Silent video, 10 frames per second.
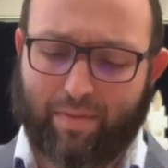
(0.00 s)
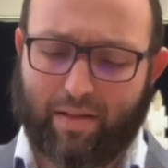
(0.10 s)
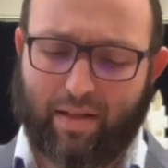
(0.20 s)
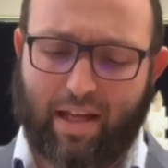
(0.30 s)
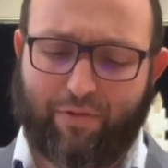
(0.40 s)

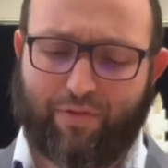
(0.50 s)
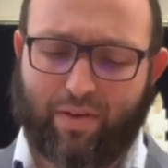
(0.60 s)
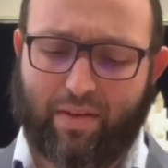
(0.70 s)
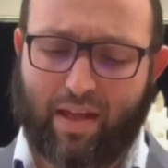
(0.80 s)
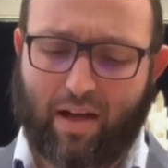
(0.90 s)
If
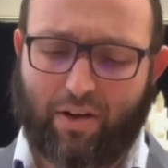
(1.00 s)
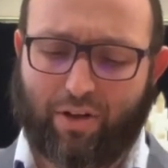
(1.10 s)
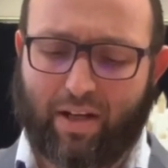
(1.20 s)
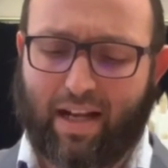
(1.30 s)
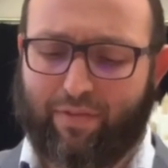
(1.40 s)
there are not
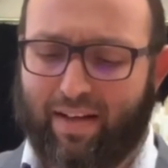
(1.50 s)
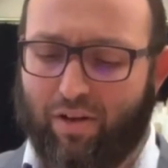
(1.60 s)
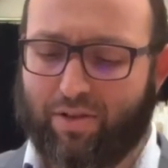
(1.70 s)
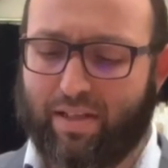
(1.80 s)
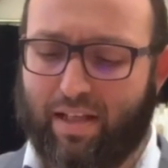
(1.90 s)
enough
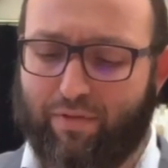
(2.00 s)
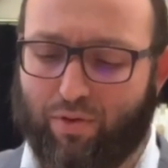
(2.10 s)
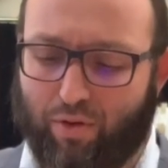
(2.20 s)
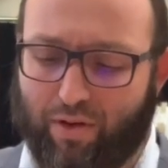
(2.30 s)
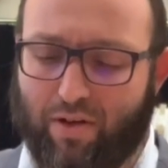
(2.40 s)
aliyot to give to
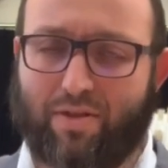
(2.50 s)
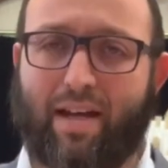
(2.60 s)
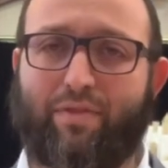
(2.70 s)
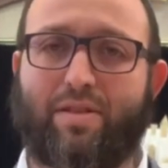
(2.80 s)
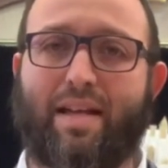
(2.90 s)
all those to
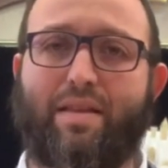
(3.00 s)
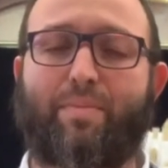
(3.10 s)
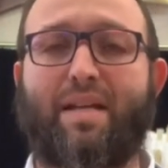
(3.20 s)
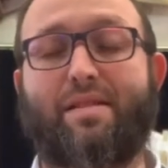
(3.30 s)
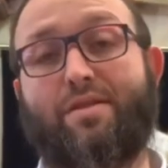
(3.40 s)
have to say the
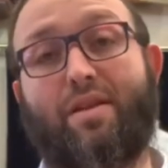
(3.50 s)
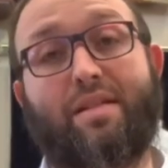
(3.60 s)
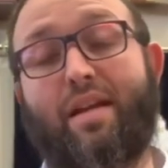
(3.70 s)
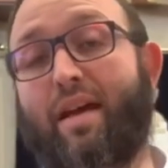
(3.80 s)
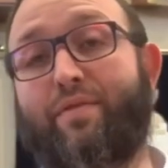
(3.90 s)
blessing, so let's
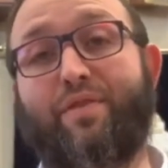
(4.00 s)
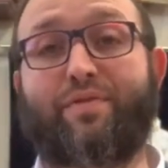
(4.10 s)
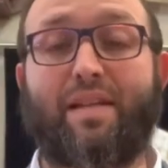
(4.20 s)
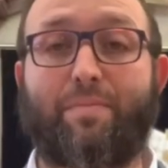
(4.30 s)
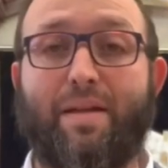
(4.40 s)
say you had
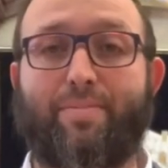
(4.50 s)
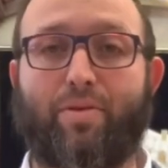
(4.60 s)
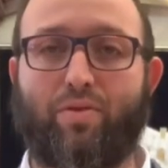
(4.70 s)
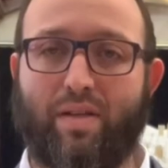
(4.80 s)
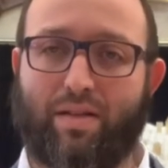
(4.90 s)
15 people
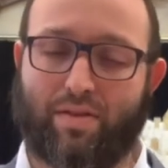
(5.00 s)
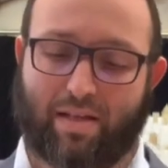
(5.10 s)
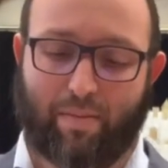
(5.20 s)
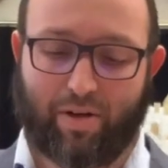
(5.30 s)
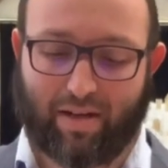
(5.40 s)
who need to
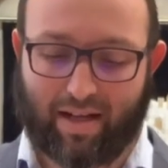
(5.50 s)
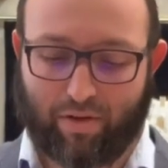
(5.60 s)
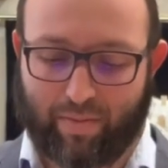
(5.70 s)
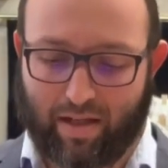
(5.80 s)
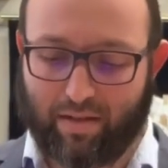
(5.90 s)
say Birkat
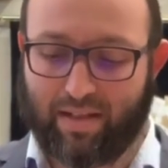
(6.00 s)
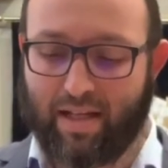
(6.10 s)
HaGomel,